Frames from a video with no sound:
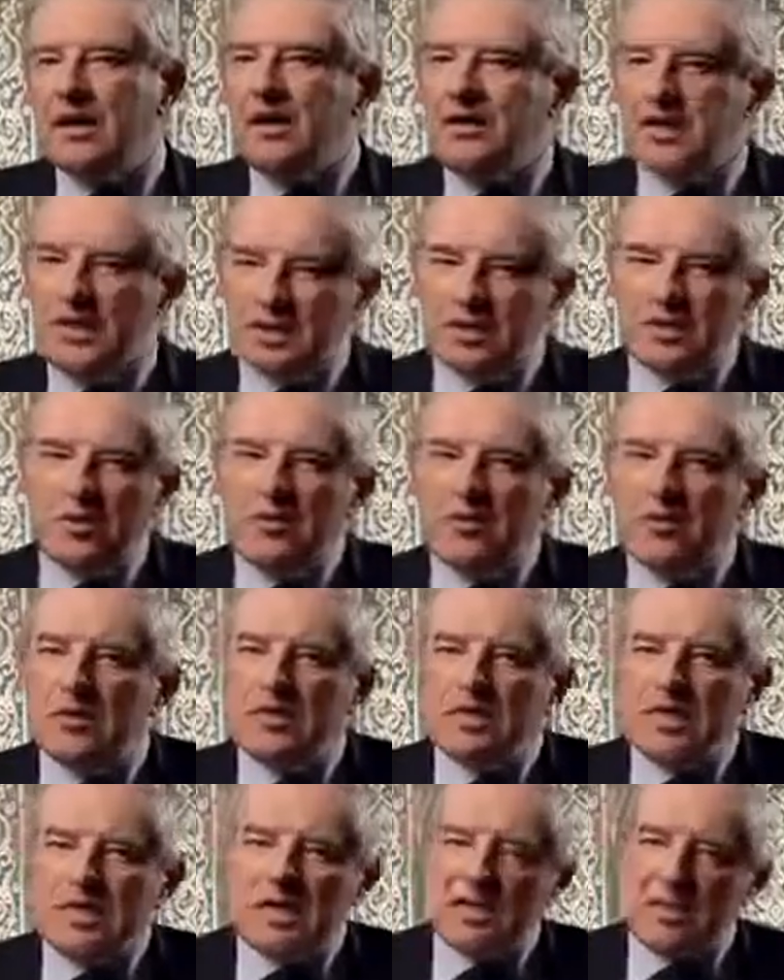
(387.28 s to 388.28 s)
This
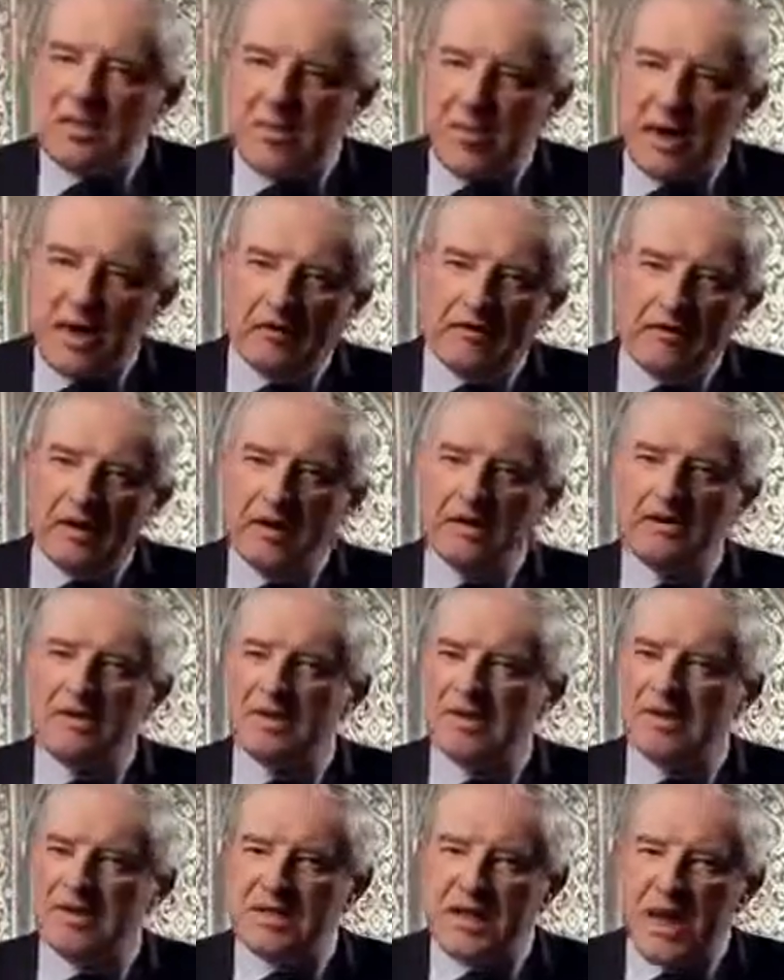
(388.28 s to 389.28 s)
course is about
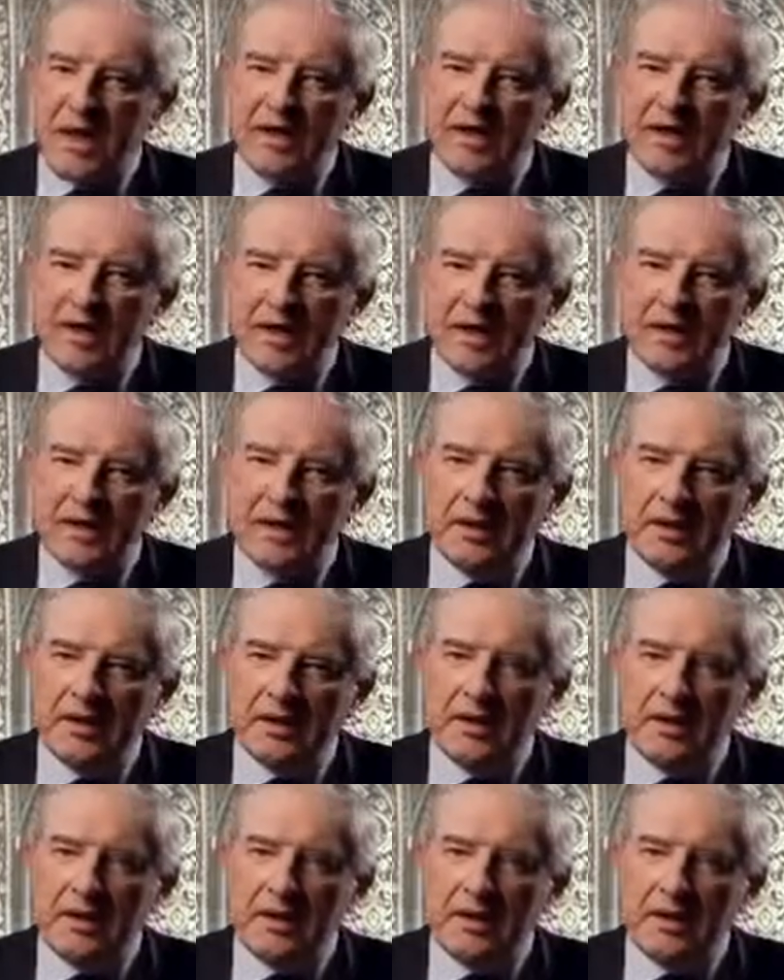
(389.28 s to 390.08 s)
understanding,